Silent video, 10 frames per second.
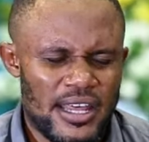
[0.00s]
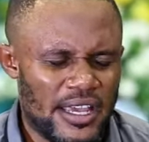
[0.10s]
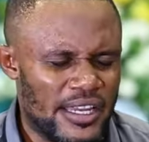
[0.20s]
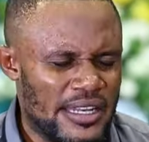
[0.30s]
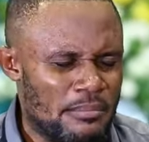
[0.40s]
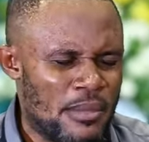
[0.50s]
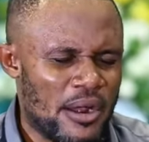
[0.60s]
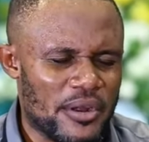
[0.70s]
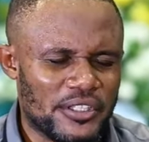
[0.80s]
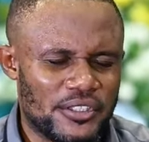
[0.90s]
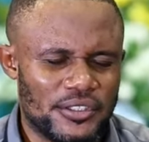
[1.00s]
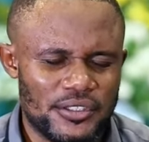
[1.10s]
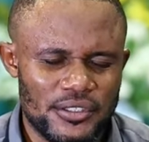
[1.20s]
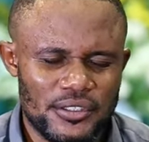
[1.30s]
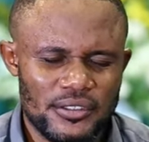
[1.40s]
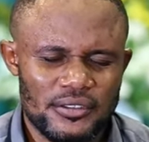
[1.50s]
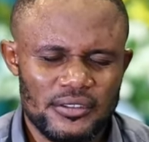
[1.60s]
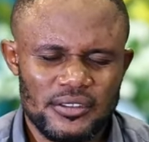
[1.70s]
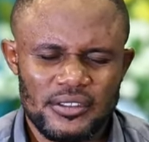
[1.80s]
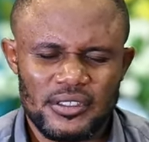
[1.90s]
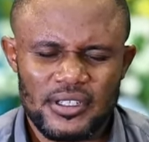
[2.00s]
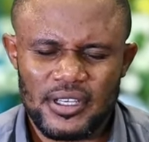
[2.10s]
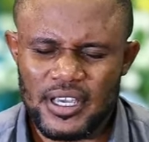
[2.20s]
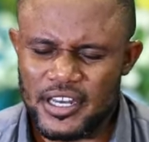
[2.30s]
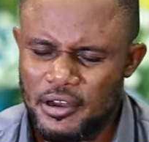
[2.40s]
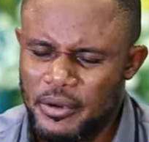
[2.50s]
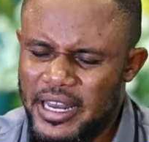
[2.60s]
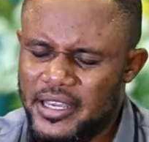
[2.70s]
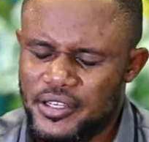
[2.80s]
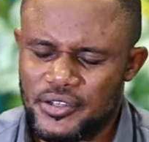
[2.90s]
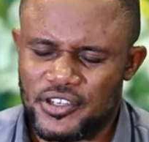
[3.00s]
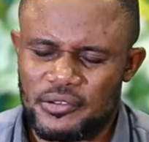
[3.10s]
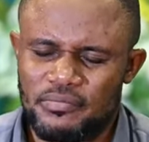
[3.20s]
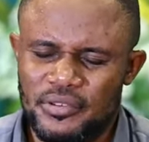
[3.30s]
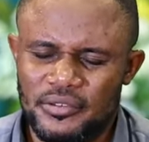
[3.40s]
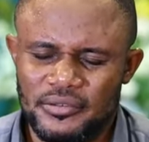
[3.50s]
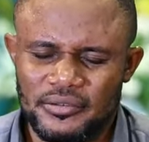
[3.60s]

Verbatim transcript: either in the marriage, in a relationship.